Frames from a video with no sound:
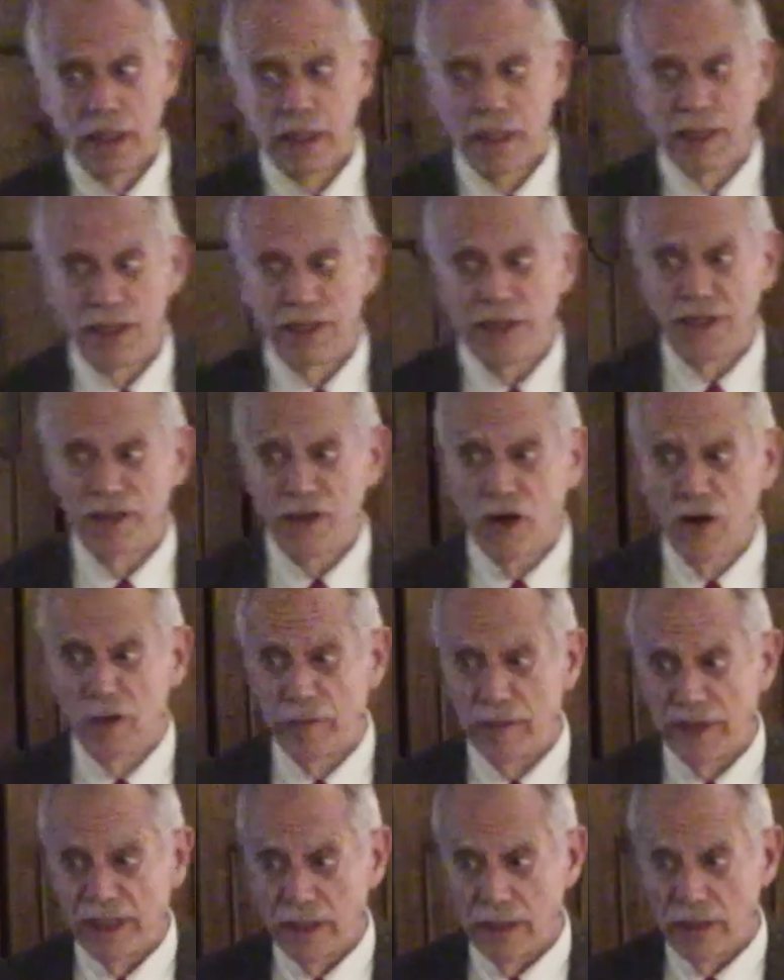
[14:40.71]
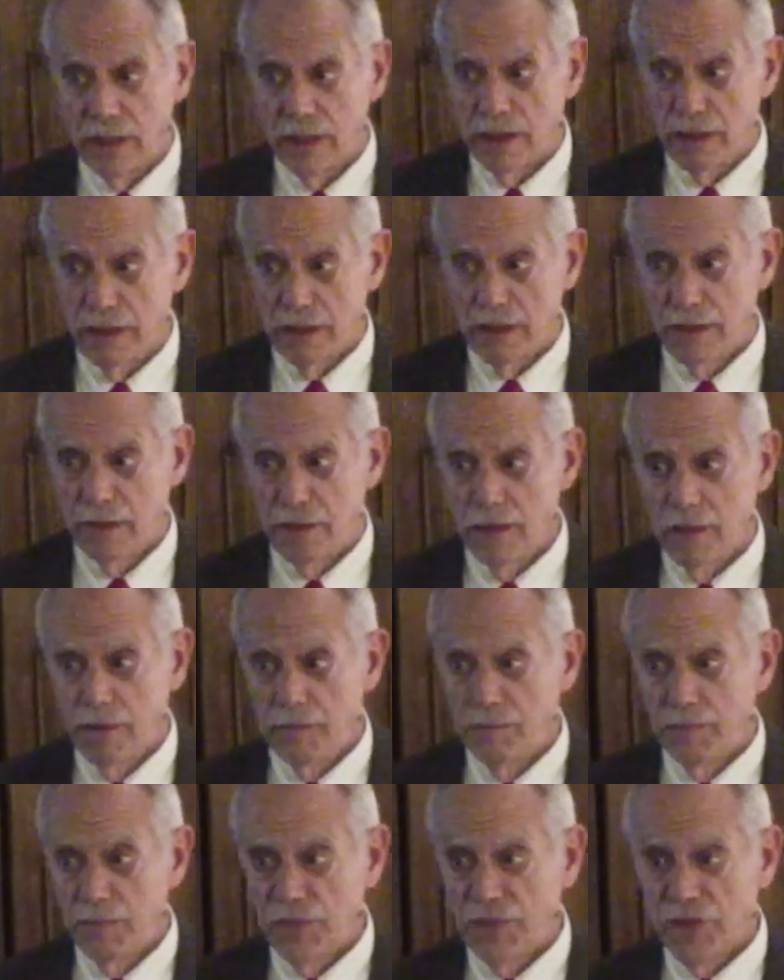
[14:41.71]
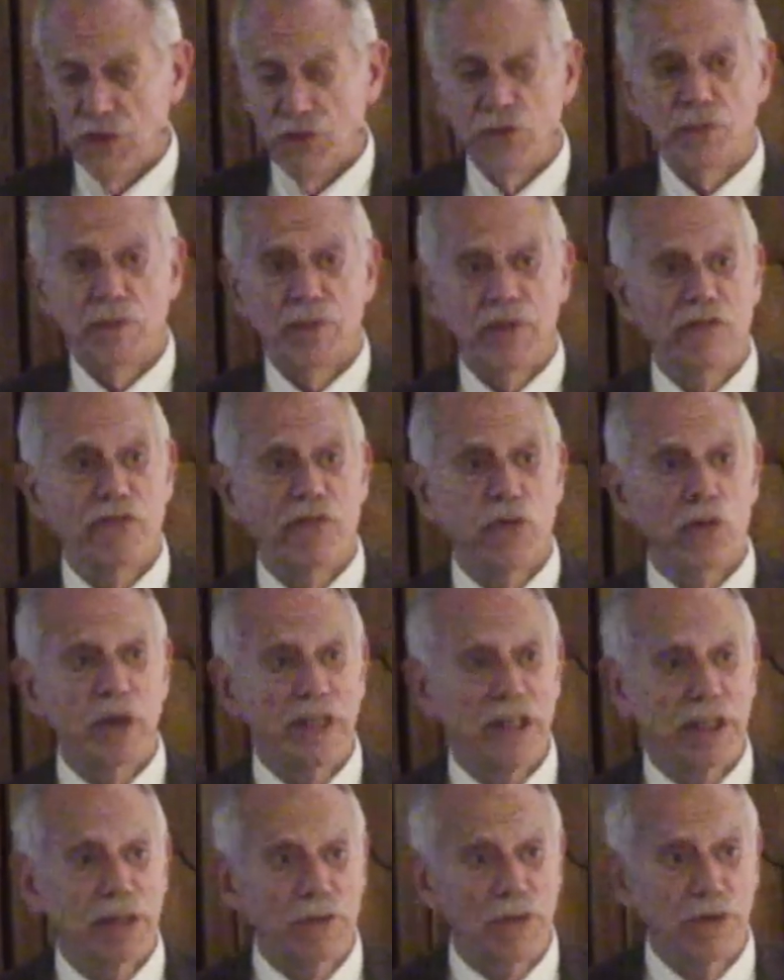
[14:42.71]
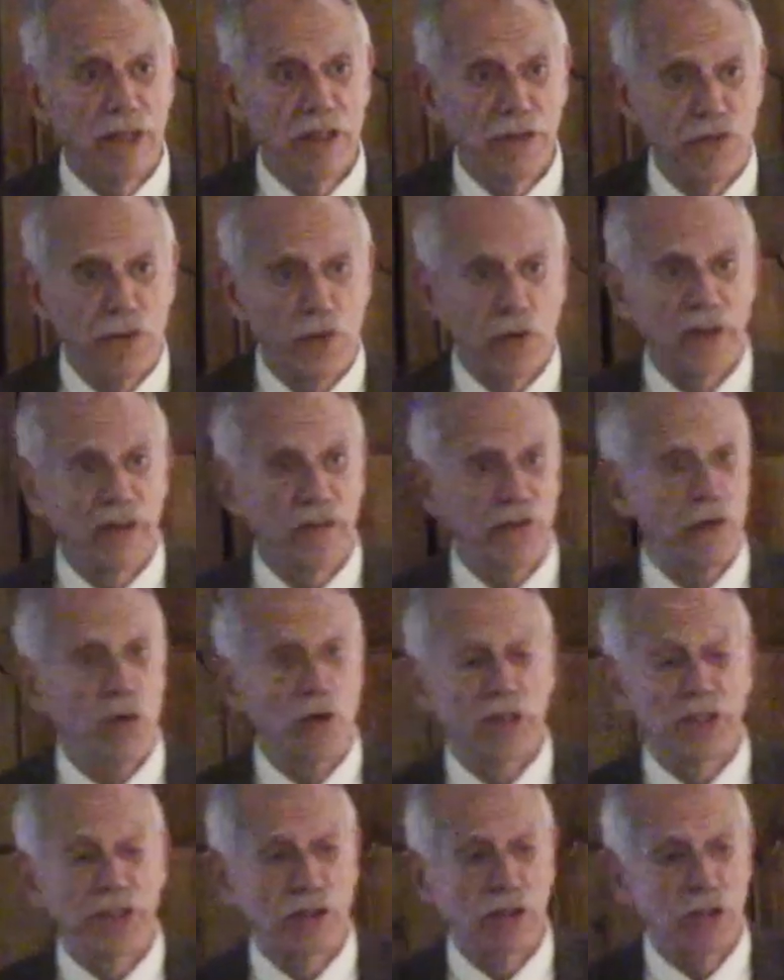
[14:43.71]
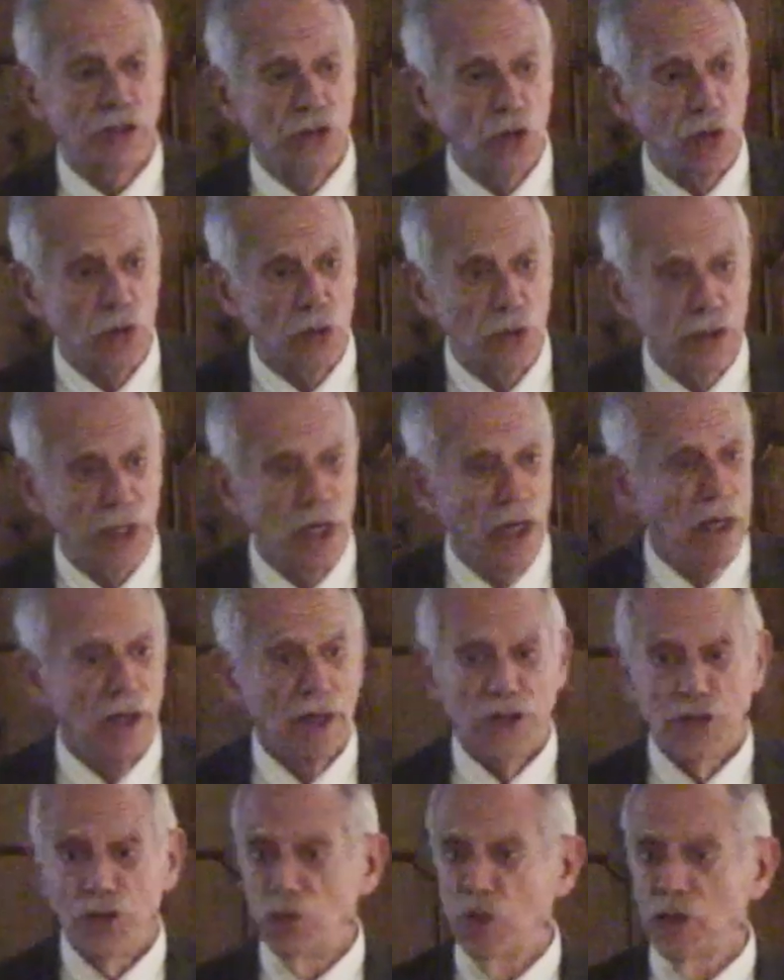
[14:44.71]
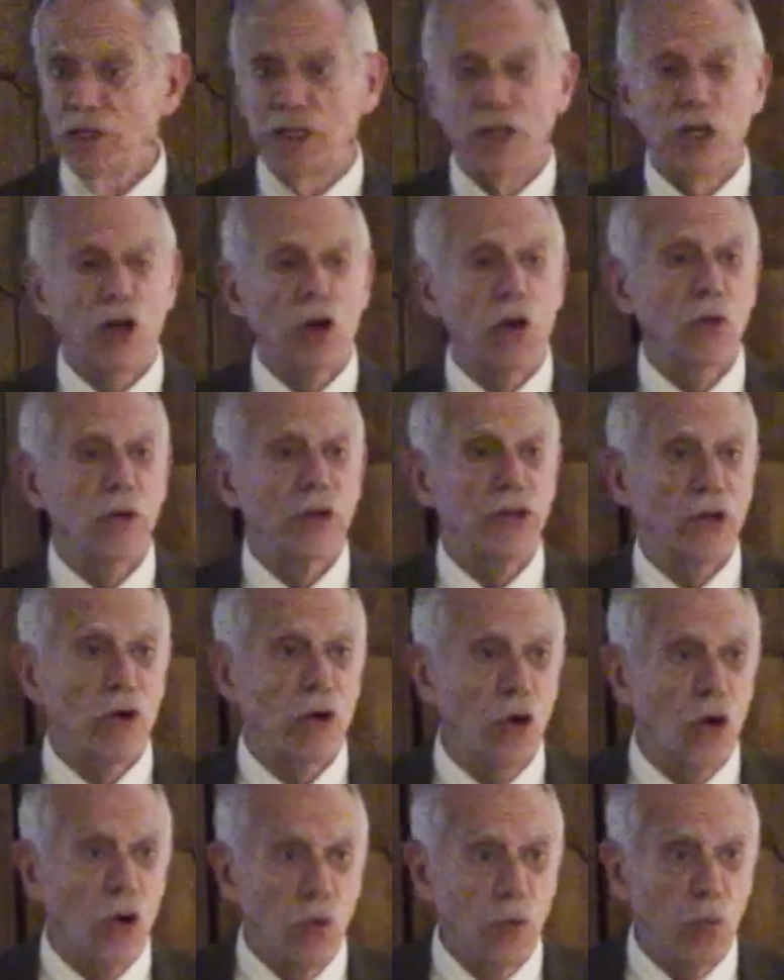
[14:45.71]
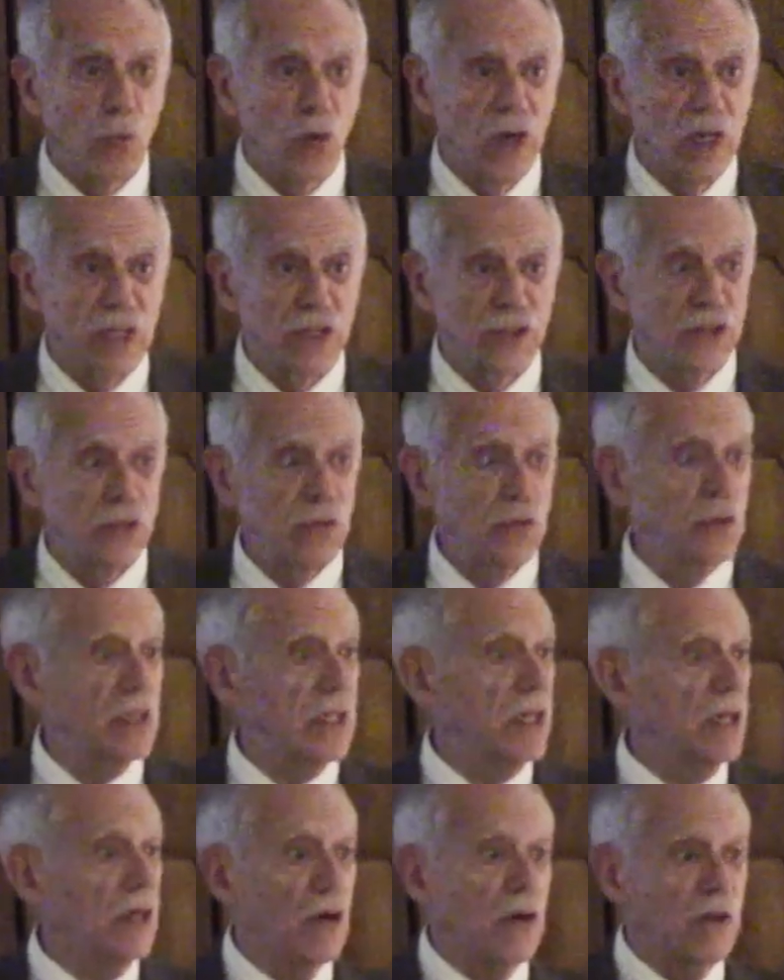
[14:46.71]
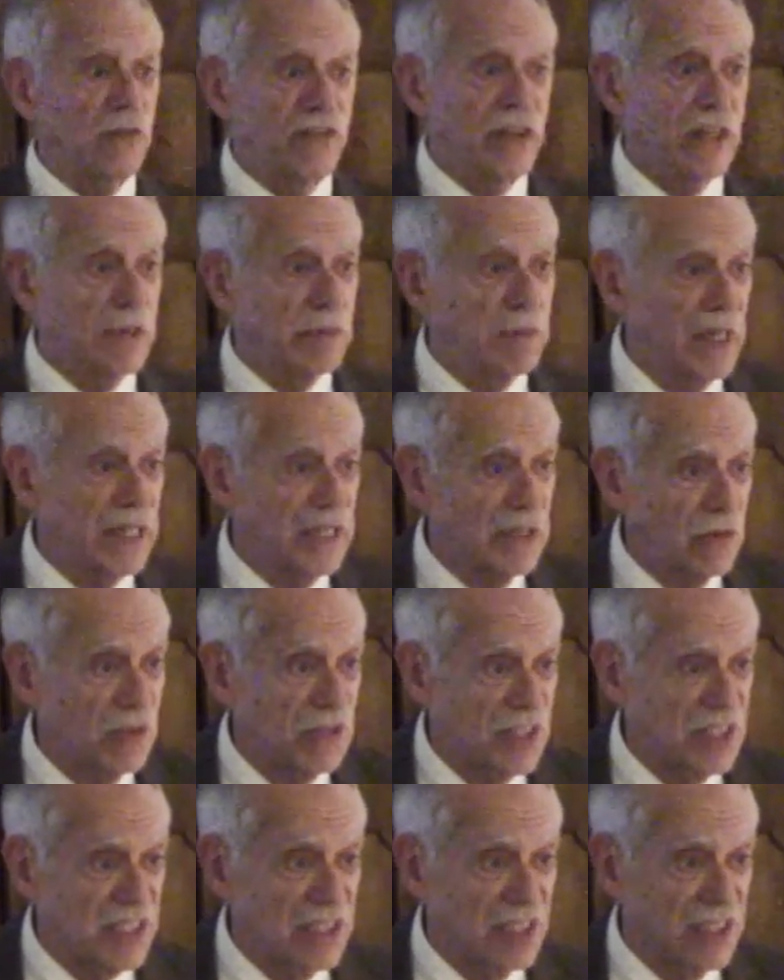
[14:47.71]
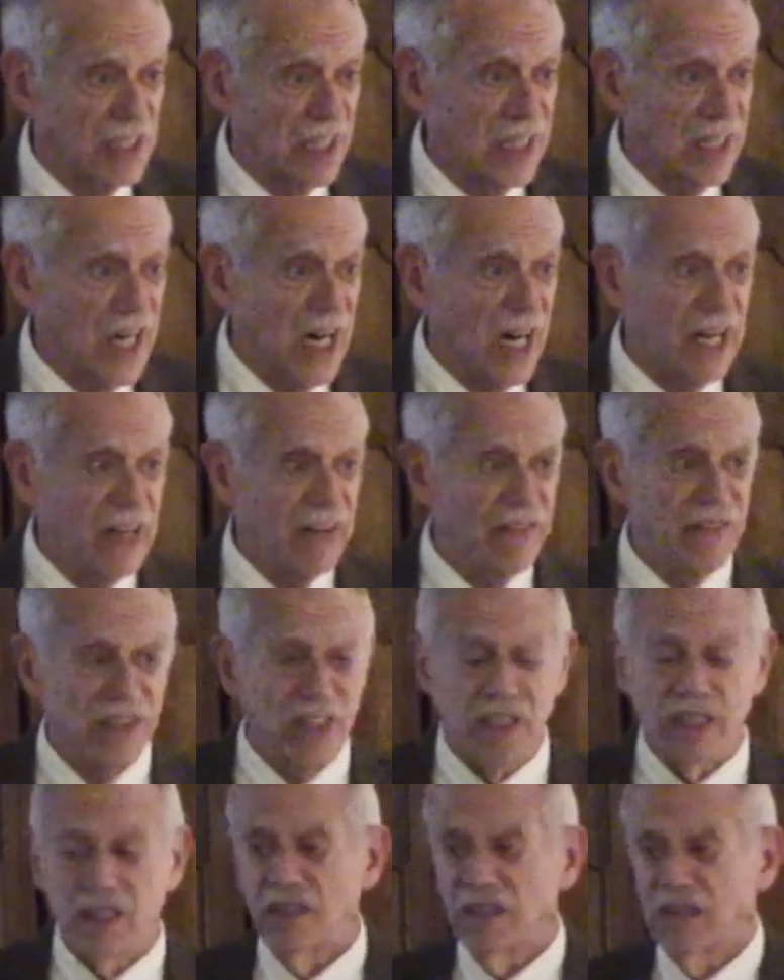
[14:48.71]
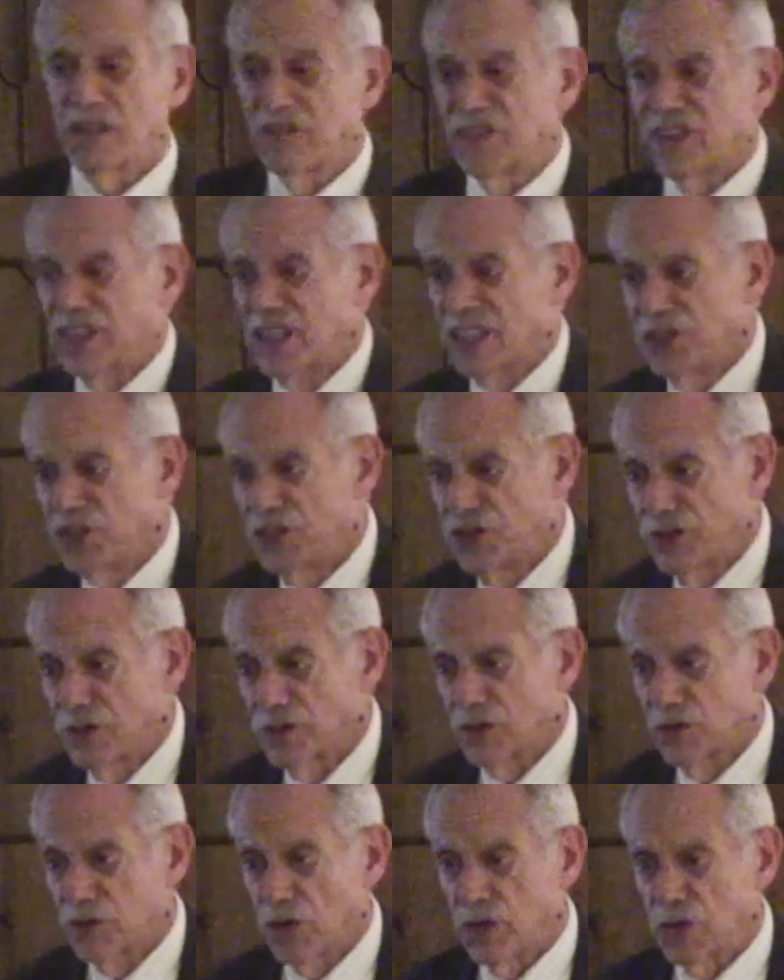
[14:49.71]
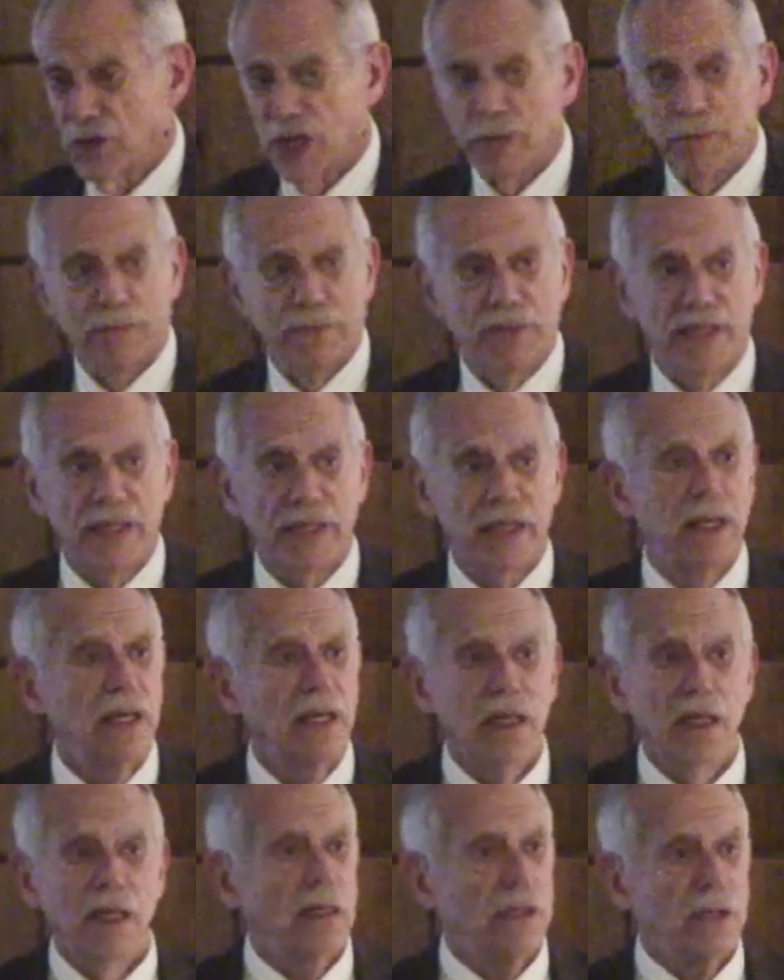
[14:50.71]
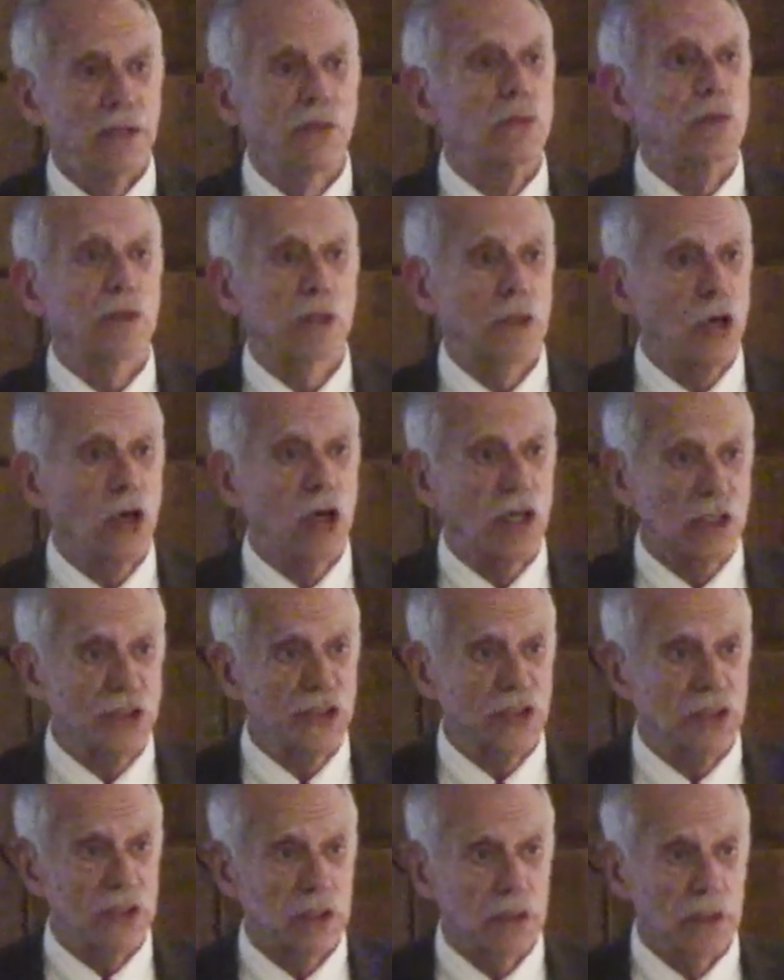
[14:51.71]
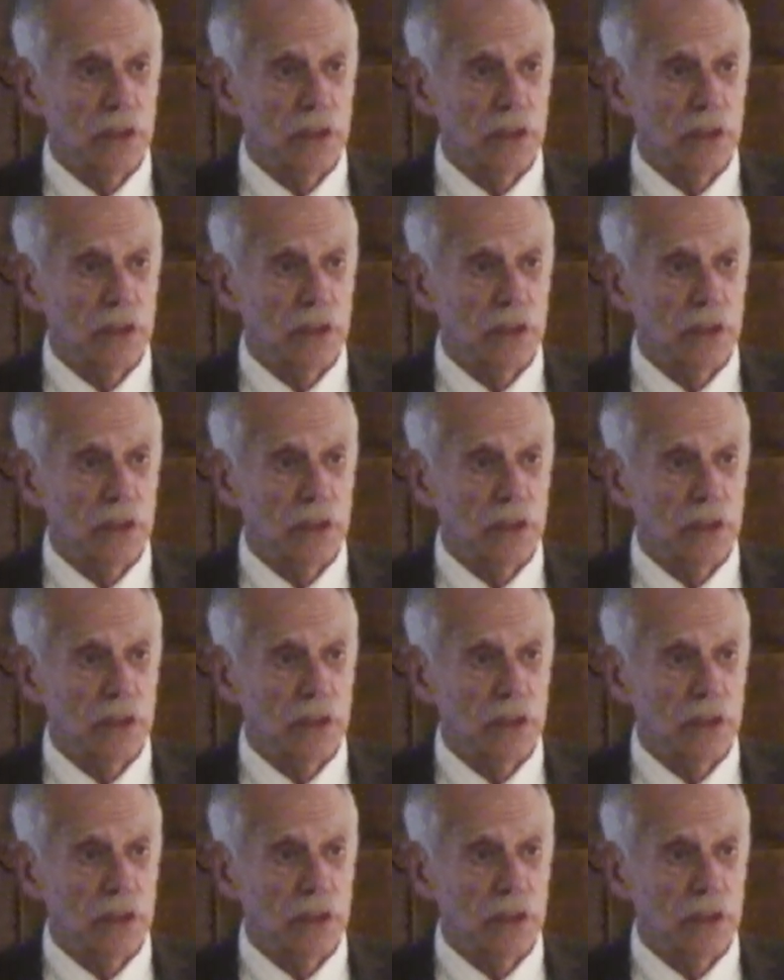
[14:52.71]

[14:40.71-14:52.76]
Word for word: in the army. You'd be 43, 44 years old you wouldn't know where your home was. You wouldn't know if anybody was still alive in the little village you had grown up in. You were lost.